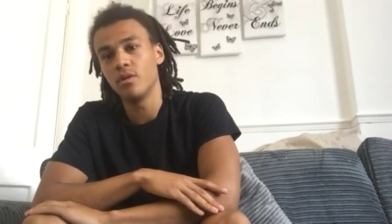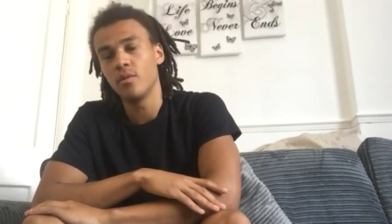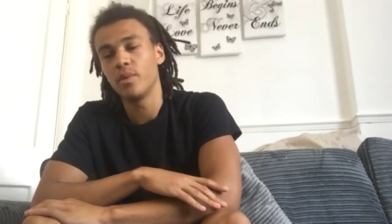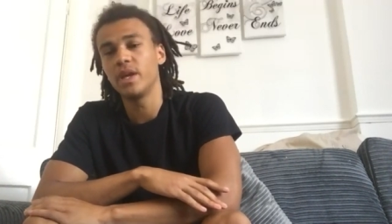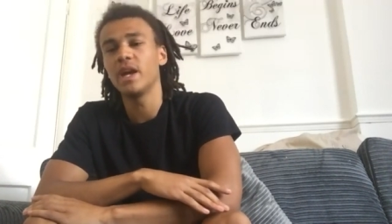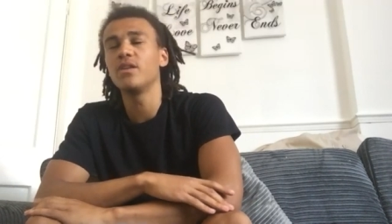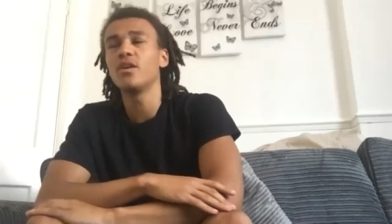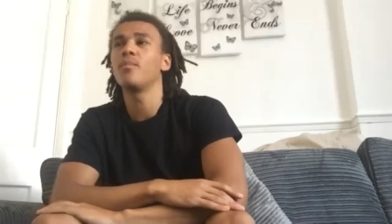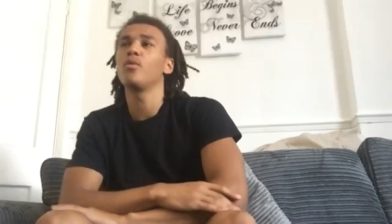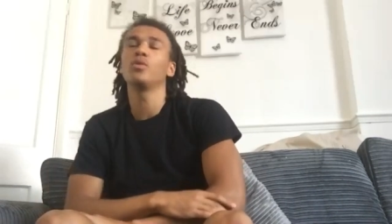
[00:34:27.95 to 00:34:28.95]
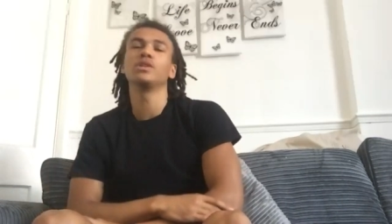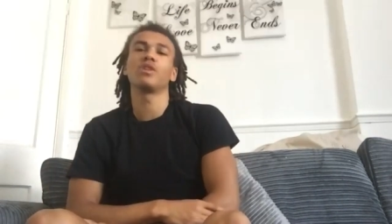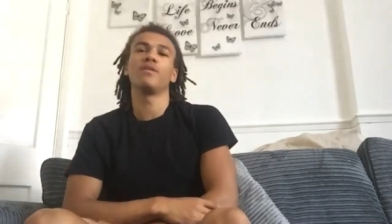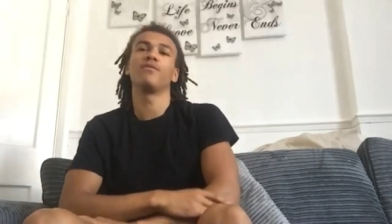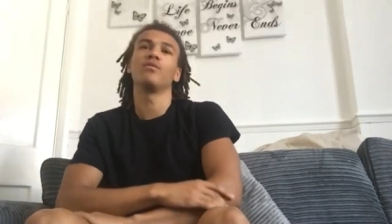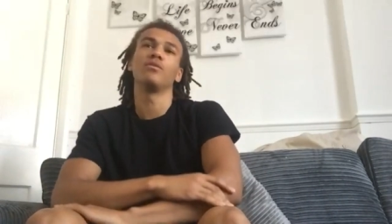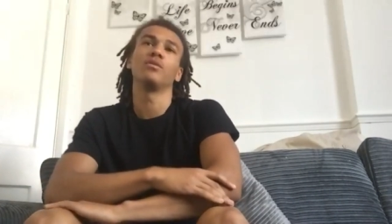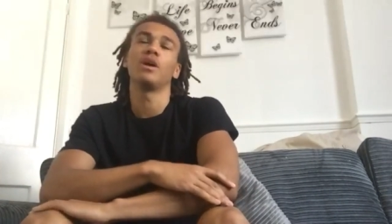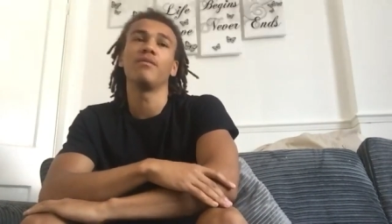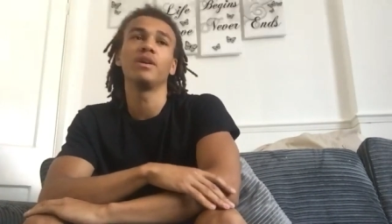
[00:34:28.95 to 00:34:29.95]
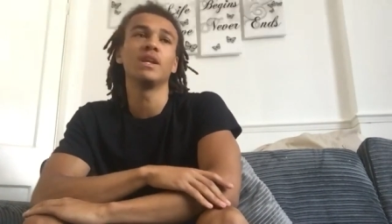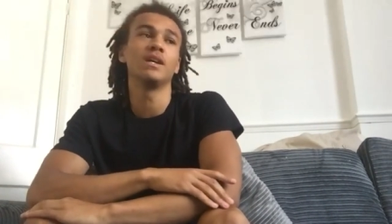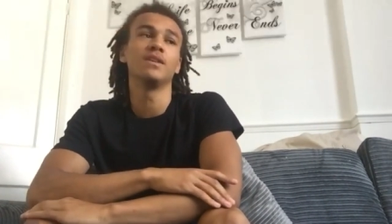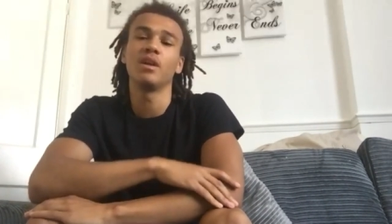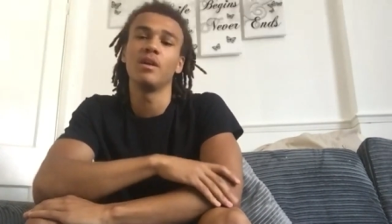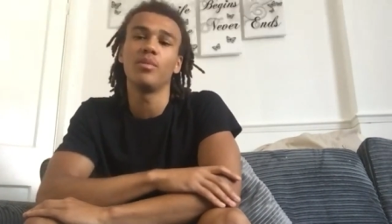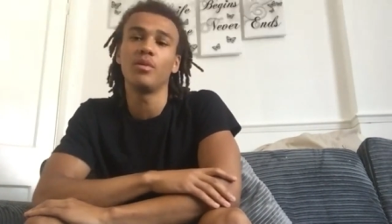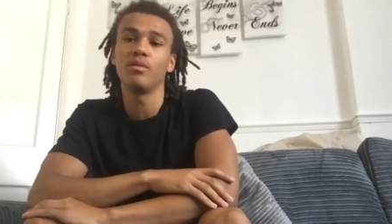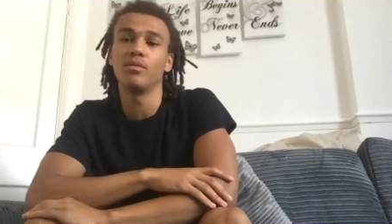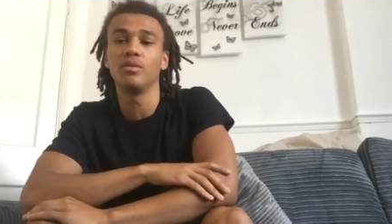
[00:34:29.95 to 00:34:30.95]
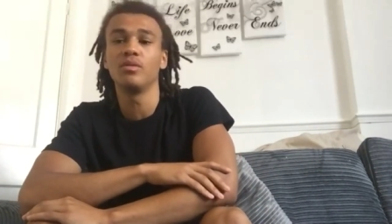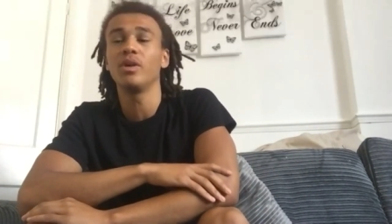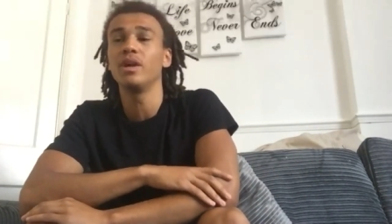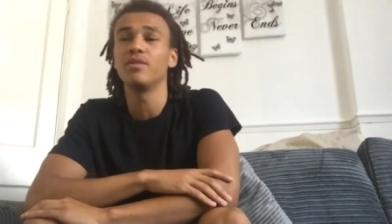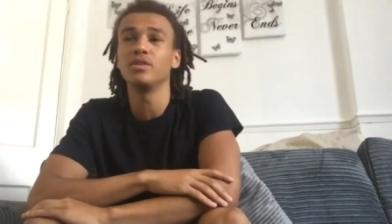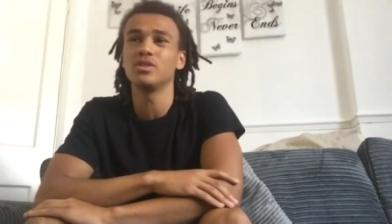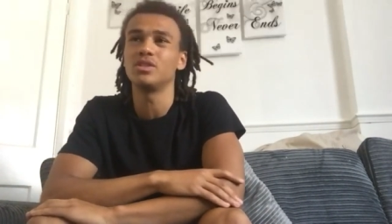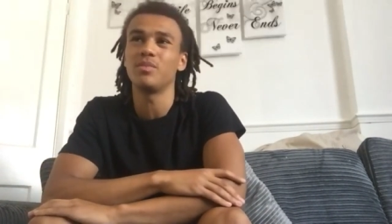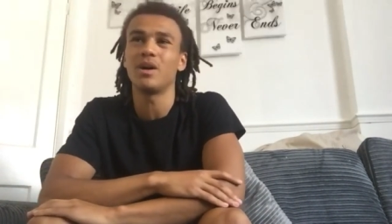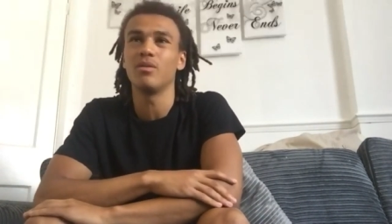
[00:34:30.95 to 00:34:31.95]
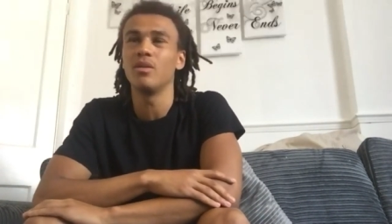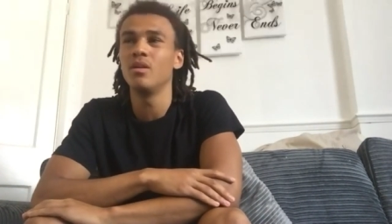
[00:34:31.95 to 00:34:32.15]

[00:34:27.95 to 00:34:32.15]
But yeah, no, I'm always grateful. I think that is very important. Not even just about